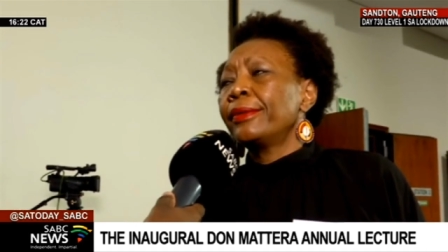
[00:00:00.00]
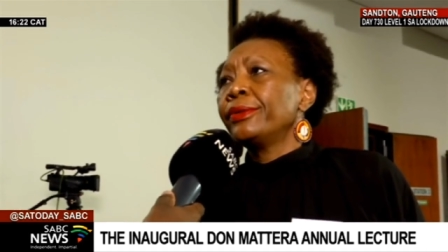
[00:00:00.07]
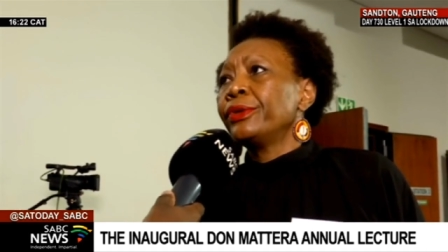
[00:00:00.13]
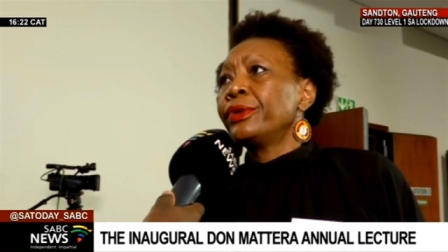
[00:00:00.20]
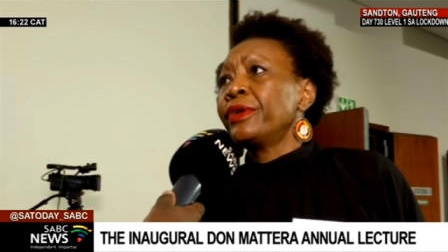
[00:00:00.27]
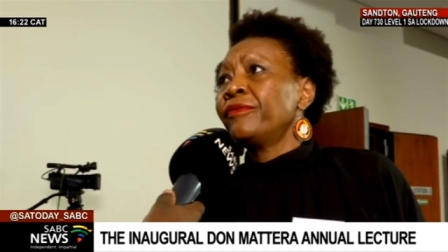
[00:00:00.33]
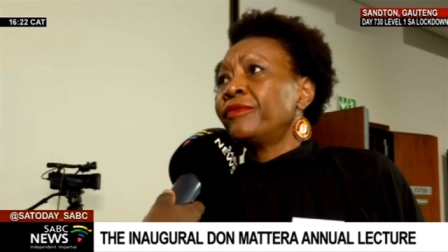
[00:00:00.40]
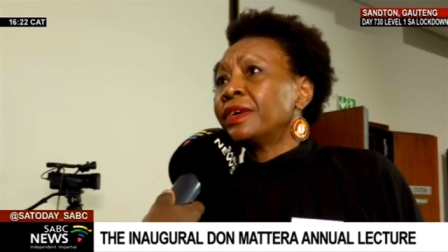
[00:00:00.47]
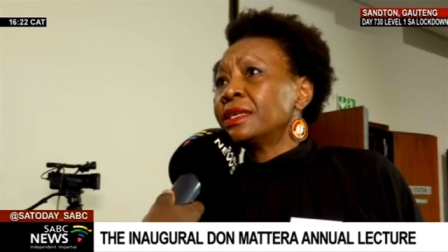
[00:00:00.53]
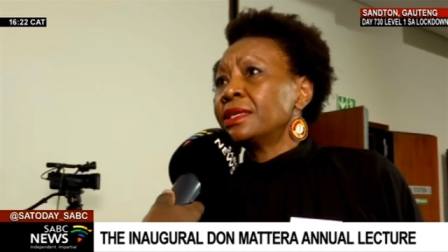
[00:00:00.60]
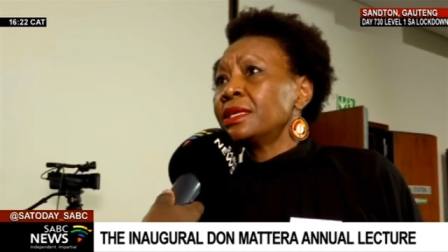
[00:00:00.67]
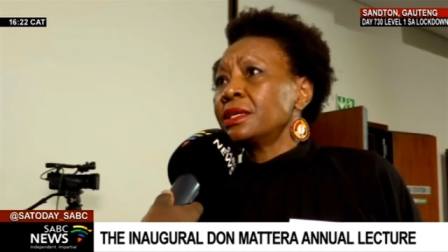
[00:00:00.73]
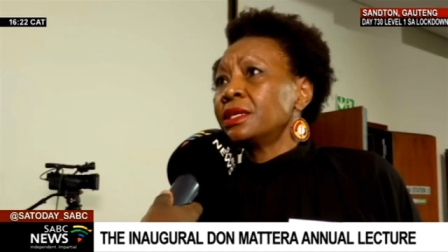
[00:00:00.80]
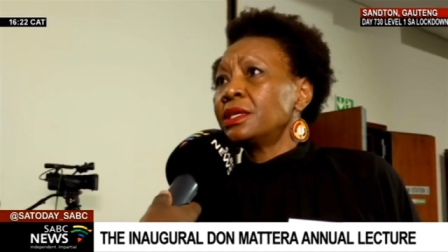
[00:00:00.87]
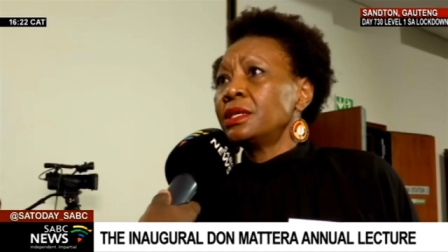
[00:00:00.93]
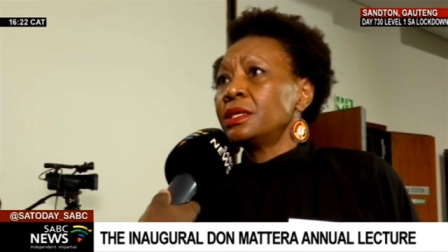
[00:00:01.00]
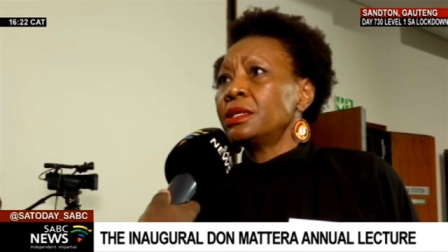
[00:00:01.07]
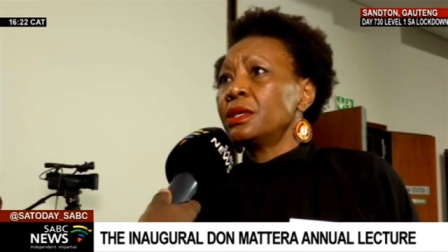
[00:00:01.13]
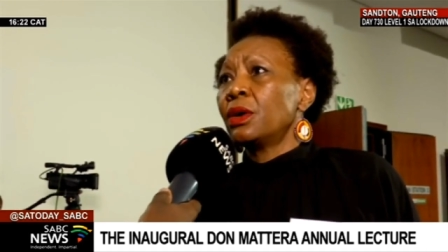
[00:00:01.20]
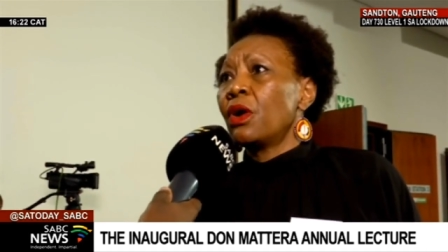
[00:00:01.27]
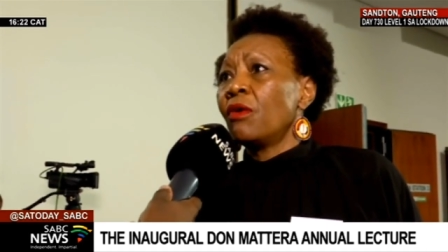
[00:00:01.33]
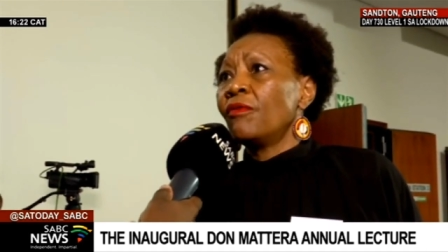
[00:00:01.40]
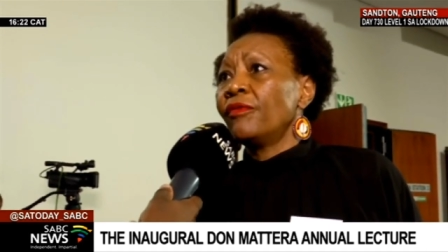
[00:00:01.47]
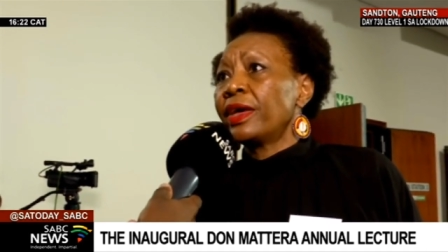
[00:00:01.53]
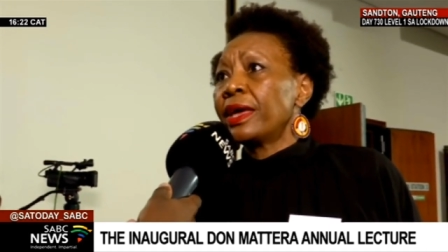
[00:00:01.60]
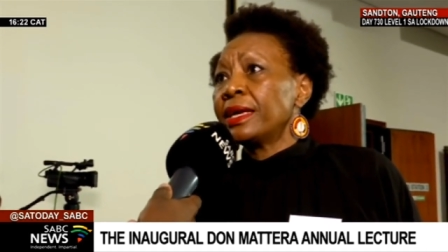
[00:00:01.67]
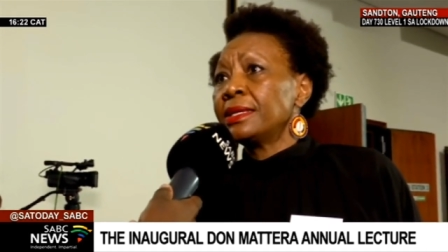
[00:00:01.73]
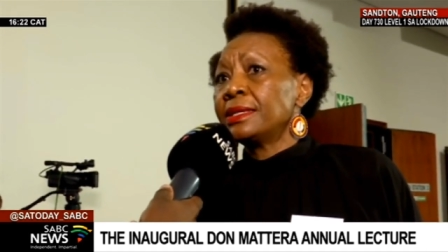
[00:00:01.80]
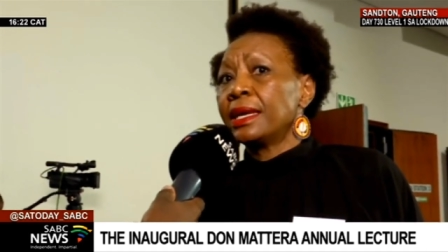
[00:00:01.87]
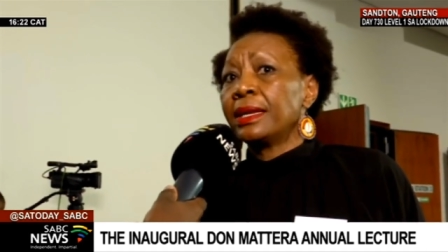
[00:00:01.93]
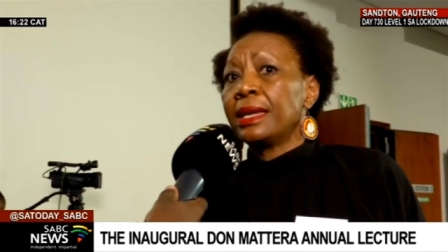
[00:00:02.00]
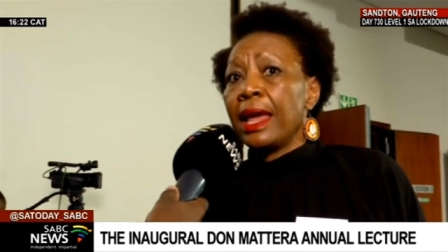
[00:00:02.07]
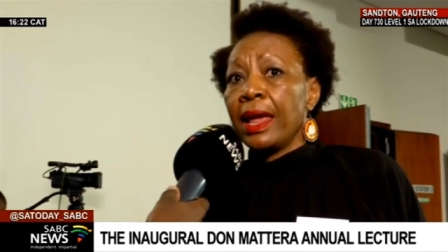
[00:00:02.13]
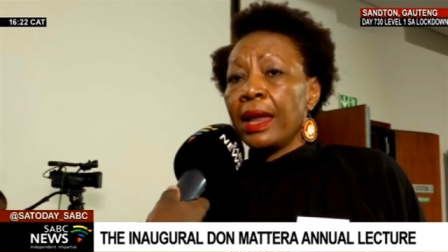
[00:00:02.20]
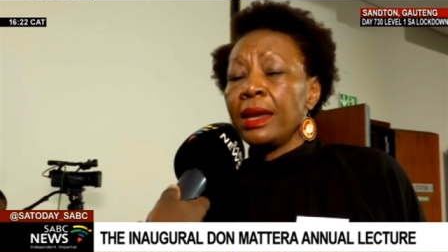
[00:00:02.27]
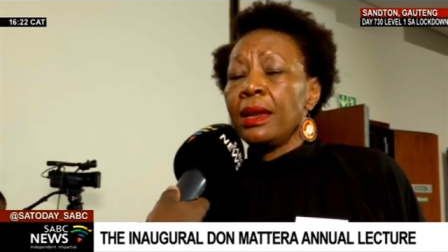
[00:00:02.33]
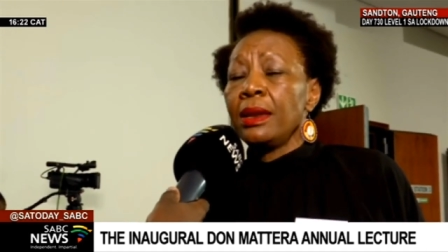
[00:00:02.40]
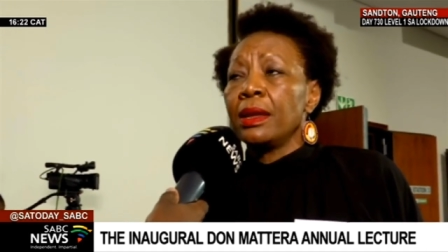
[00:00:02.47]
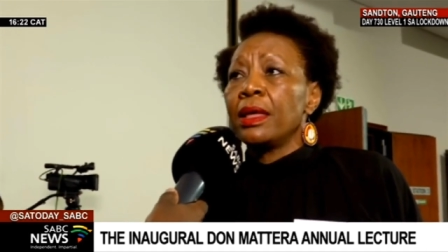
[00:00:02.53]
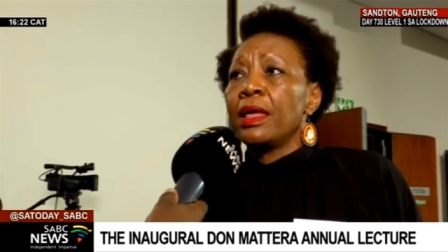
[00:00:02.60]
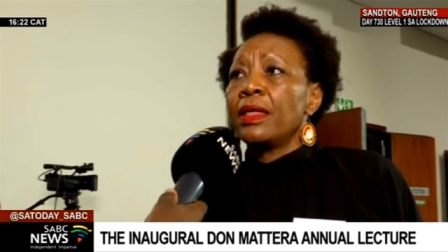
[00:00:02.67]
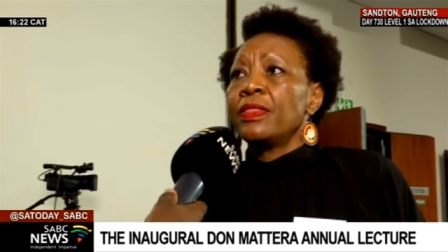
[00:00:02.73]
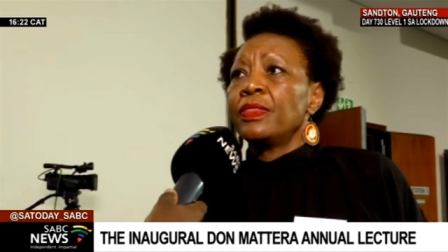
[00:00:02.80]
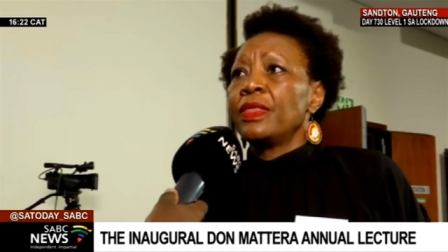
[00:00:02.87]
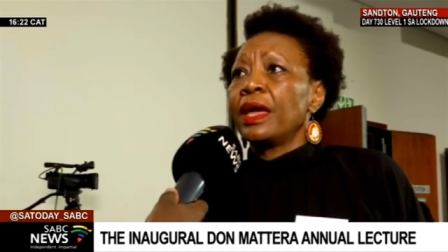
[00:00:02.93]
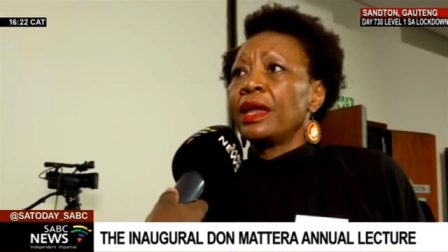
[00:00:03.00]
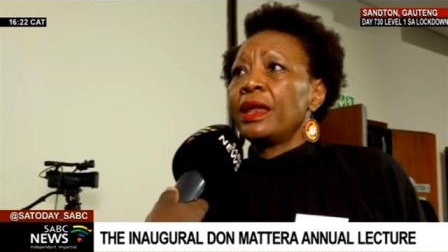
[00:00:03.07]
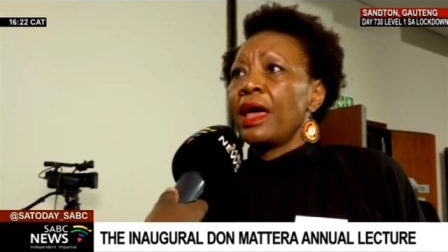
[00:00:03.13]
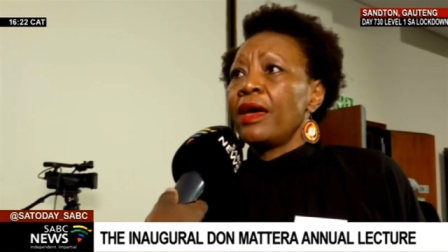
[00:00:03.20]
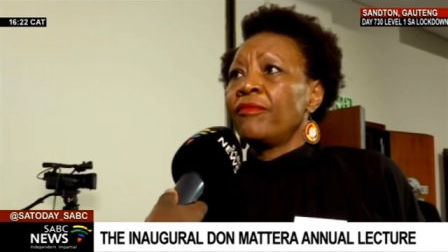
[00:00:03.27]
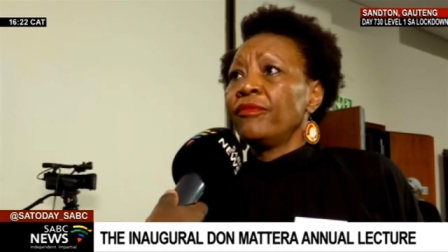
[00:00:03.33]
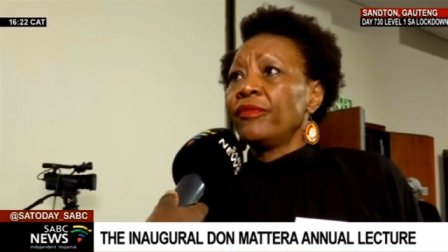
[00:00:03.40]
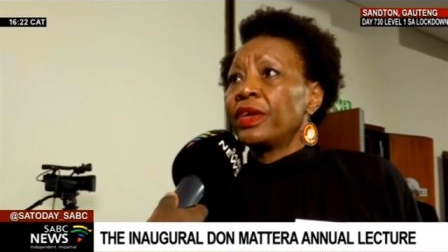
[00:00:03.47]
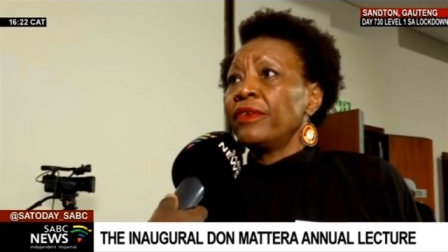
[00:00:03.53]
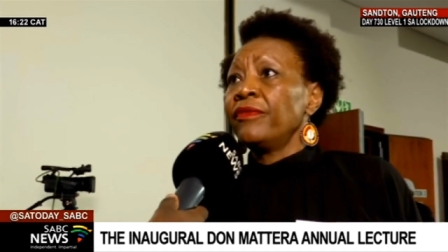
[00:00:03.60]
University of KZN, that have